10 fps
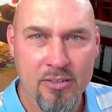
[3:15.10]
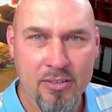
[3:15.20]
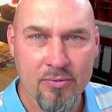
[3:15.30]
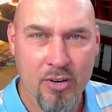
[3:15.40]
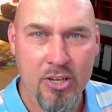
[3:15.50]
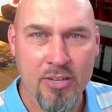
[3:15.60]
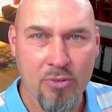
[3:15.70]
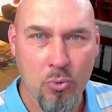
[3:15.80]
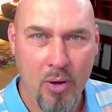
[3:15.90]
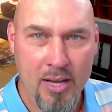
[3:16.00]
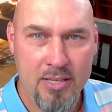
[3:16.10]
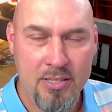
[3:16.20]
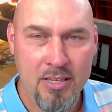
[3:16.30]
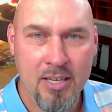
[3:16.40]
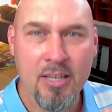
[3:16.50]
very different ways.
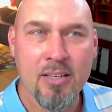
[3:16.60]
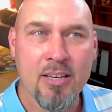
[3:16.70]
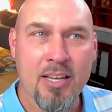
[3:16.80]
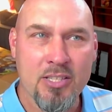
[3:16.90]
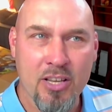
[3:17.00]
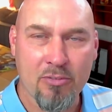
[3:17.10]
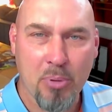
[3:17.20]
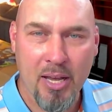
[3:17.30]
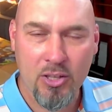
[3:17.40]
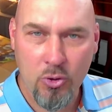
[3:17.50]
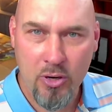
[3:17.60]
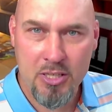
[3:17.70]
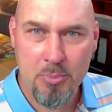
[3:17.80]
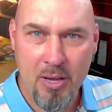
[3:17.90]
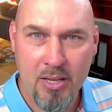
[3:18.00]
Instead of playing looting
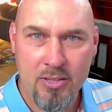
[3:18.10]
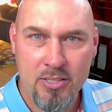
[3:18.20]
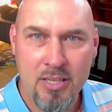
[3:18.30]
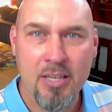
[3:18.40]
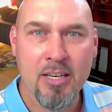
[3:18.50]
spells,